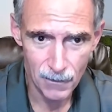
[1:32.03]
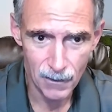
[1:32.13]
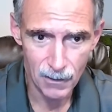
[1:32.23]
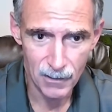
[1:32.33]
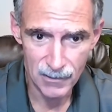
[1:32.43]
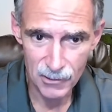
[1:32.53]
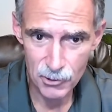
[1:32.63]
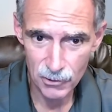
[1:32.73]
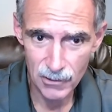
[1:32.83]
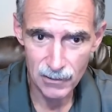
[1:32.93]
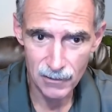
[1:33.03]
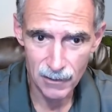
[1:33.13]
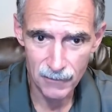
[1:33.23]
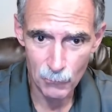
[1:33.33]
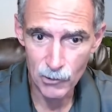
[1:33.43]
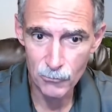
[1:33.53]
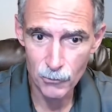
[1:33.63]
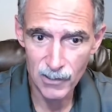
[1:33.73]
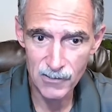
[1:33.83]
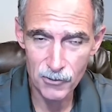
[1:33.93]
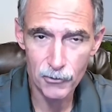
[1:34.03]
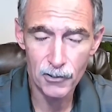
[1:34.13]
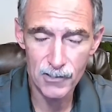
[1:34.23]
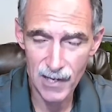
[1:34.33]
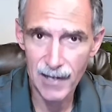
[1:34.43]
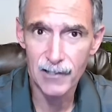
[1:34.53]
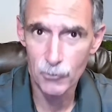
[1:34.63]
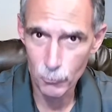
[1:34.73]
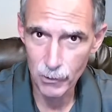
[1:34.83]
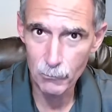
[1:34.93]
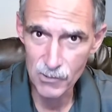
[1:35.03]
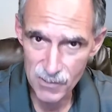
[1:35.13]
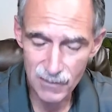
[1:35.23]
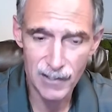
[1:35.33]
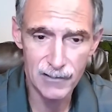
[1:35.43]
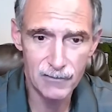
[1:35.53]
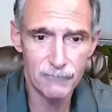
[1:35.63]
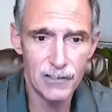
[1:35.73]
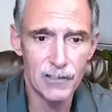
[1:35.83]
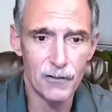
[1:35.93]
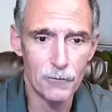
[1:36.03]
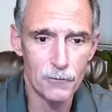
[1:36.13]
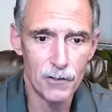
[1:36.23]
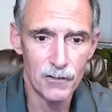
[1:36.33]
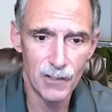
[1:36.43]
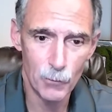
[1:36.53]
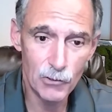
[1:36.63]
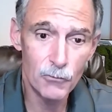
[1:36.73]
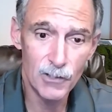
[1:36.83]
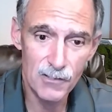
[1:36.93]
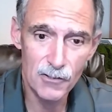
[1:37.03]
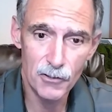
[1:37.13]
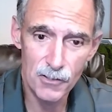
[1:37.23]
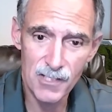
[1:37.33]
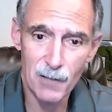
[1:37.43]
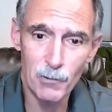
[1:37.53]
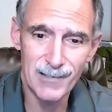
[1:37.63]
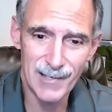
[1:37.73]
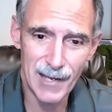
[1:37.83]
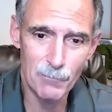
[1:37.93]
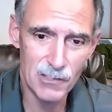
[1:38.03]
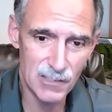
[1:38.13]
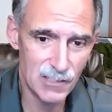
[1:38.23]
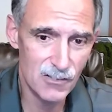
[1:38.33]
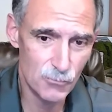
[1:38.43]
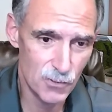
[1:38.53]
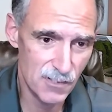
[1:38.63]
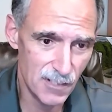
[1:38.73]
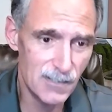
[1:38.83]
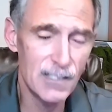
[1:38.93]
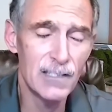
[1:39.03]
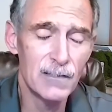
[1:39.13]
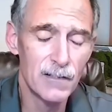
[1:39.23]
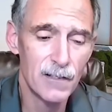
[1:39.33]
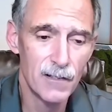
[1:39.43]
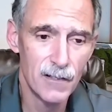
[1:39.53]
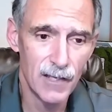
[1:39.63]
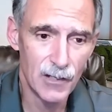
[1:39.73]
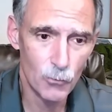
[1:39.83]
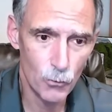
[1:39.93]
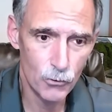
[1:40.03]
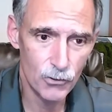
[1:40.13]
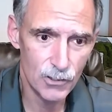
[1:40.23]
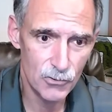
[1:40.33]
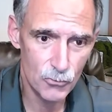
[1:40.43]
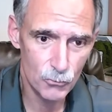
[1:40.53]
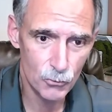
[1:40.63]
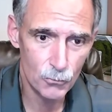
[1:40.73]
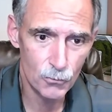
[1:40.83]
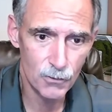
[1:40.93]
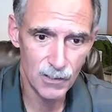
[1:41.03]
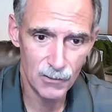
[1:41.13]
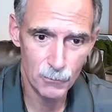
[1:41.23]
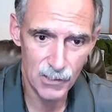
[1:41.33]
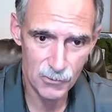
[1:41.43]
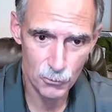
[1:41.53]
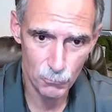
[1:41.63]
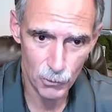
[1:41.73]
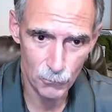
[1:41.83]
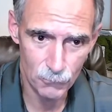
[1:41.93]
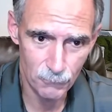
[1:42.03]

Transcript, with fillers: Uh, initially, uh, they went to an exterior attack, and you'll be able to see that in the video. They went to an exterior attack, but the captain did his 360 and ordered his crew into rescue mode.